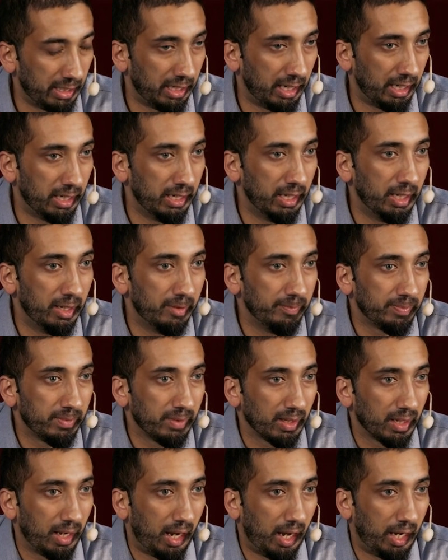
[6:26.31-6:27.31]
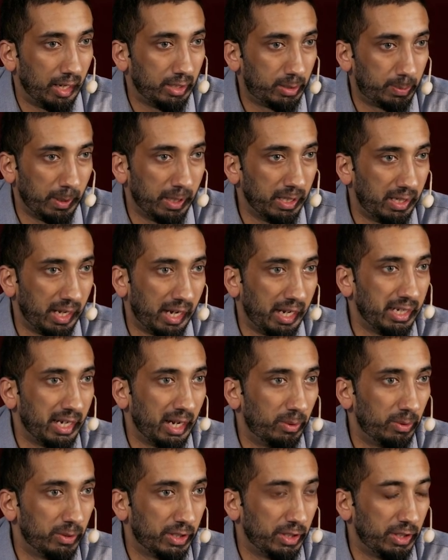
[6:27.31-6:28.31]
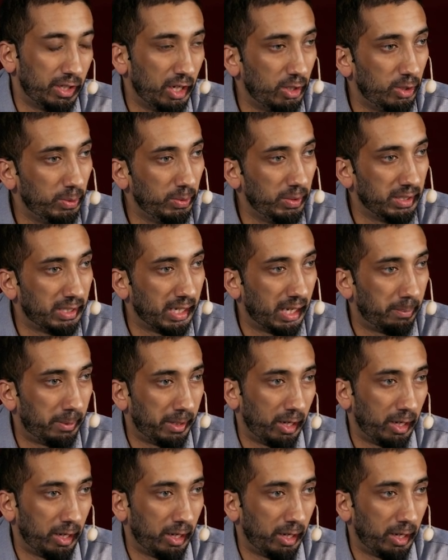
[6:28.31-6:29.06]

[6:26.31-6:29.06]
And I spend 9 hours a day doing that,